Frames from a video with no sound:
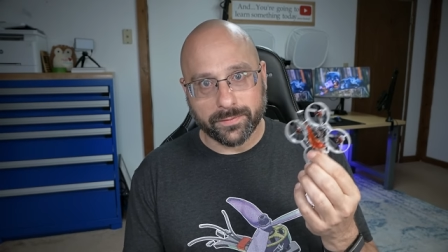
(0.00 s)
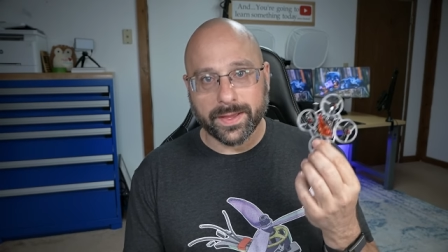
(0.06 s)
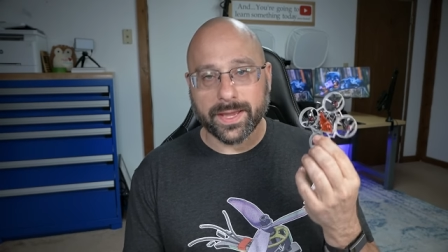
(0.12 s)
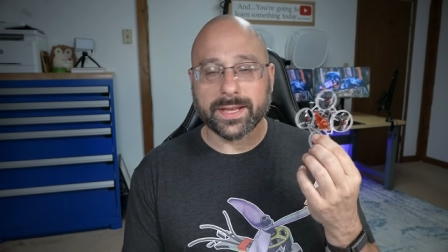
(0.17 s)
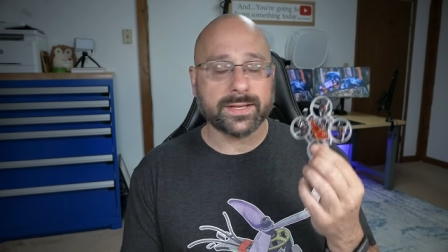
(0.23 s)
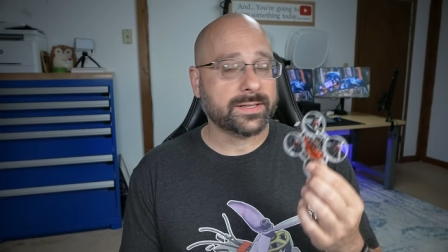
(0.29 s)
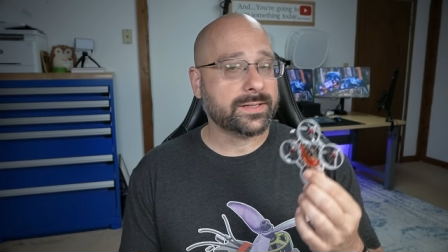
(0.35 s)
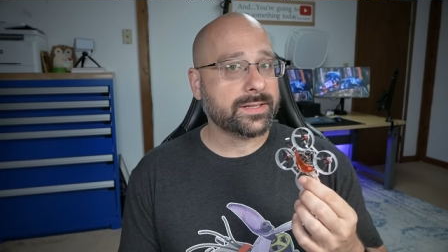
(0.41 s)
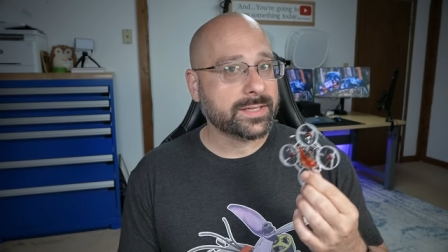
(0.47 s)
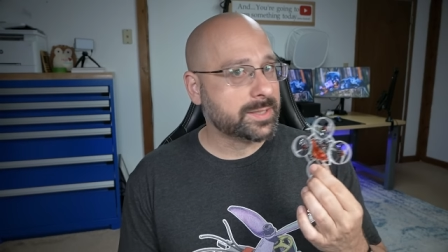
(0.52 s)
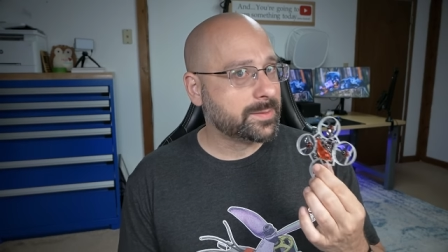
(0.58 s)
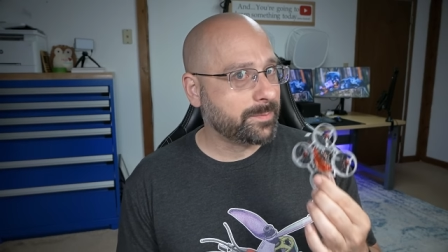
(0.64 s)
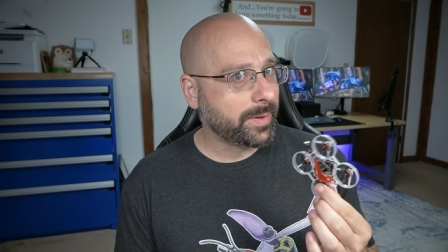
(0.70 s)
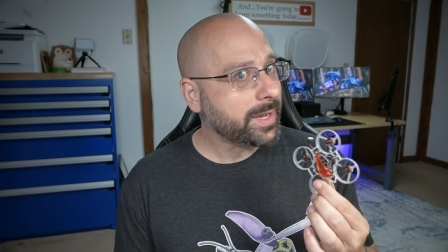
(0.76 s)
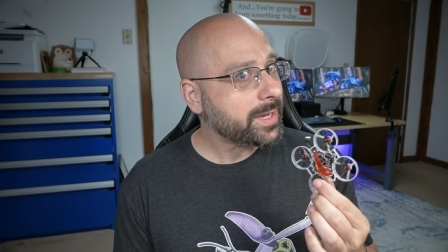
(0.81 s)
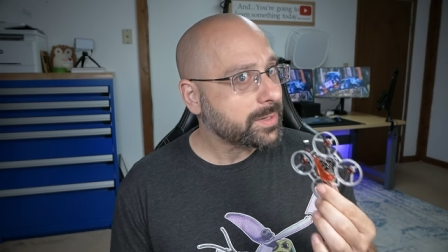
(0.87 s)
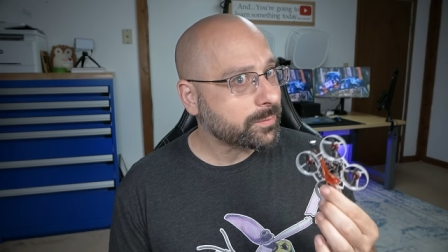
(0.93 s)
And
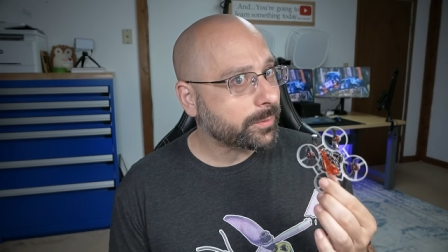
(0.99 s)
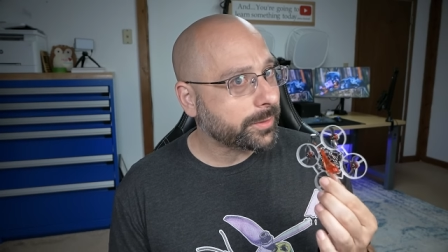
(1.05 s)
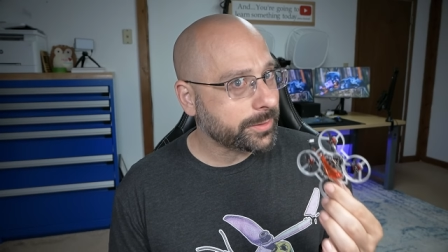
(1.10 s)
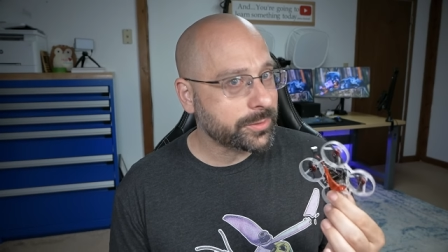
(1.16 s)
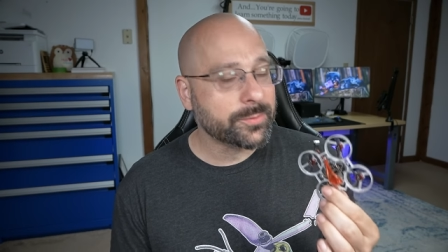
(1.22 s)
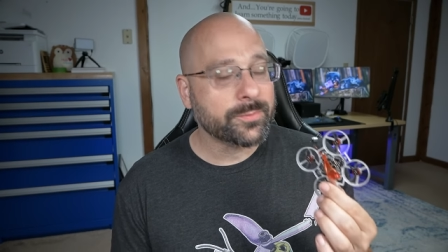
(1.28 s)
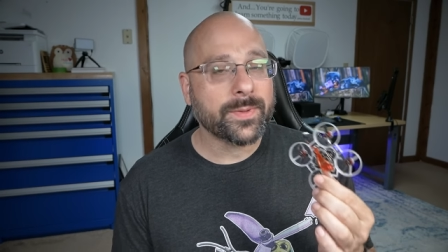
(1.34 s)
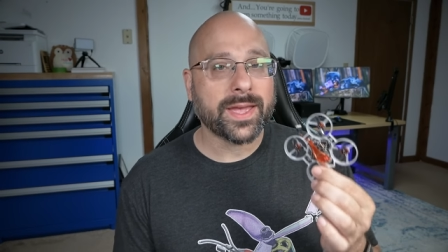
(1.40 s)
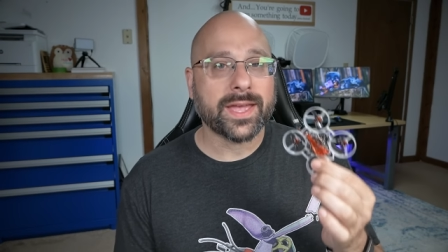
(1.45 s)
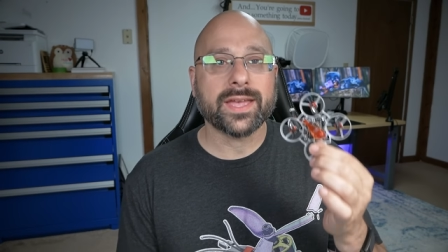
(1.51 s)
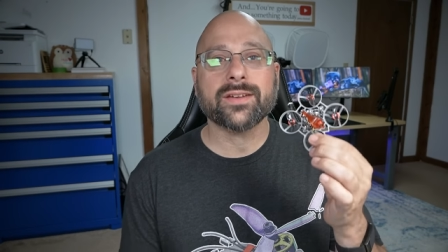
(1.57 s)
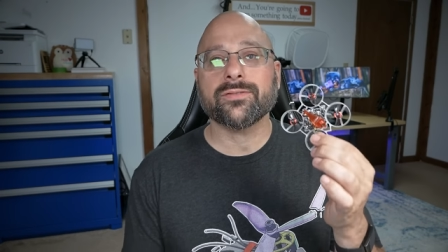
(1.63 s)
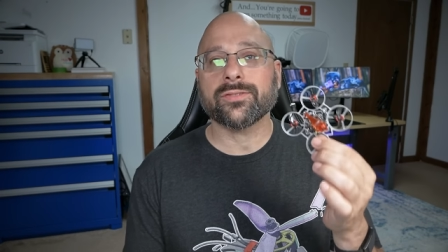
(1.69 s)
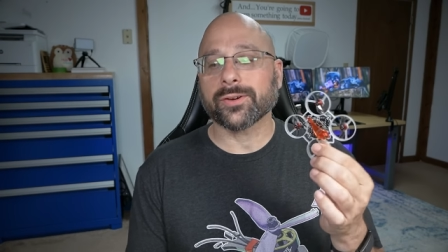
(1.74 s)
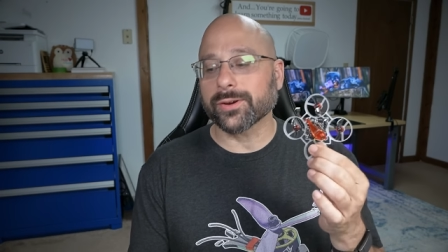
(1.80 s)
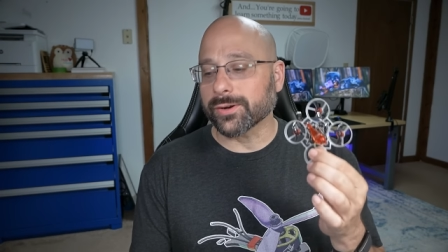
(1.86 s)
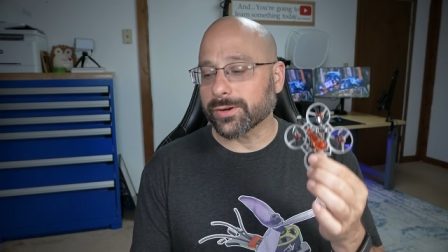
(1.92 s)
despite what you may
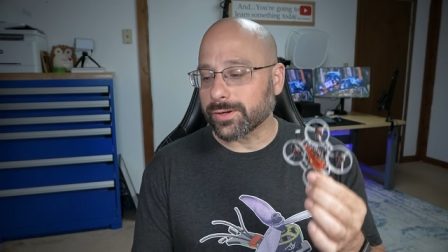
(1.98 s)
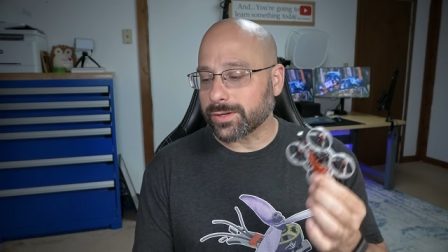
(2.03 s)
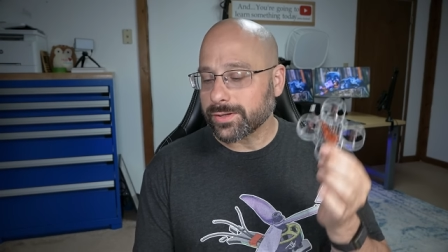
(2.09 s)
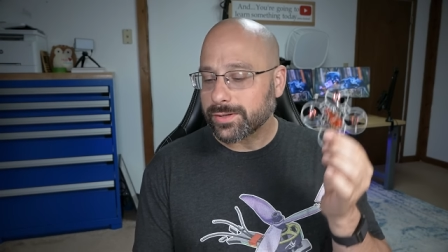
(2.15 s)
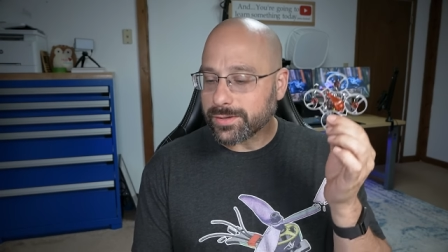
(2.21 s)
have heard,